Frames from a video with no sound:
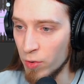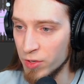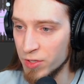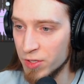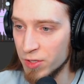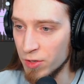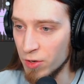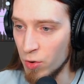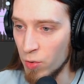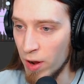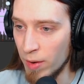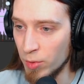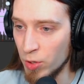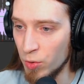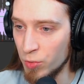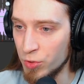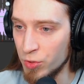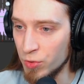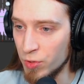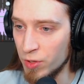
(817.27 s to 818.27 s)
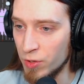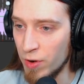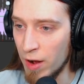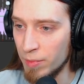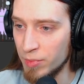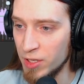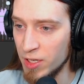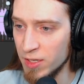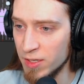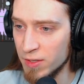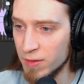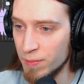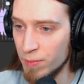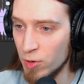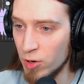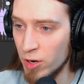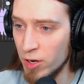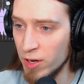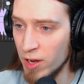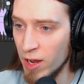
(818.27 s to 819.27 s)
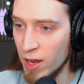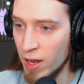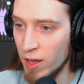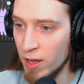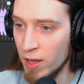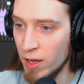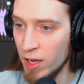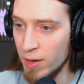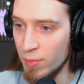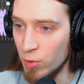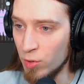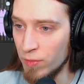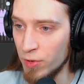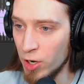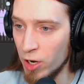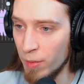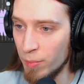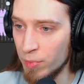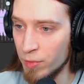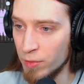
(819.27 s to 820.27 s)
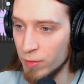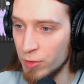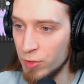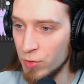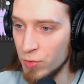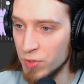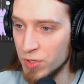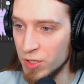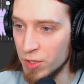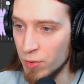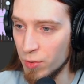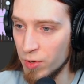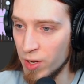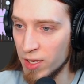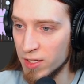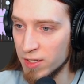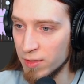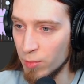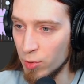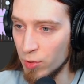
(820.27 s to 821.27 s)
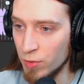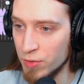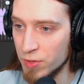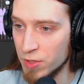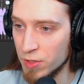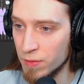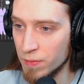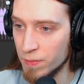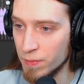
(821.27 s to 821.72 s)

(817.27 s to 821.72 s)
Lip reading: So I'm going to grab this part and move it up to 0 decibels.